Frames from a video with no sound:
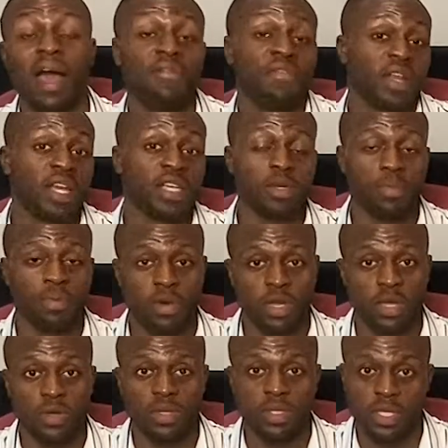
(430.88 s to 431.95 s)
I think that's a pretty
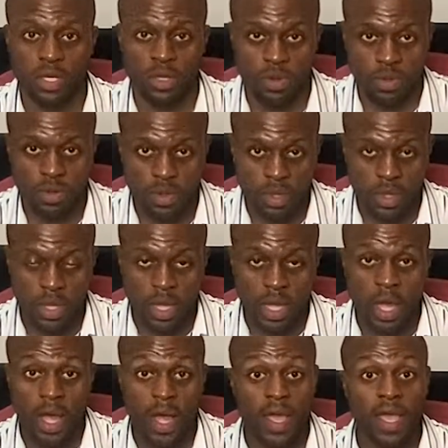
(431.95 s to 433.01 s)
good deal.
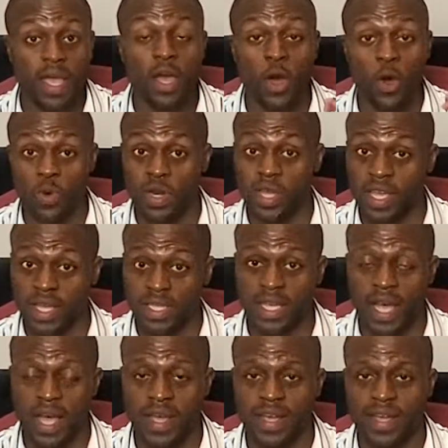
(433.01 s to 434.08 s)
It only gets higher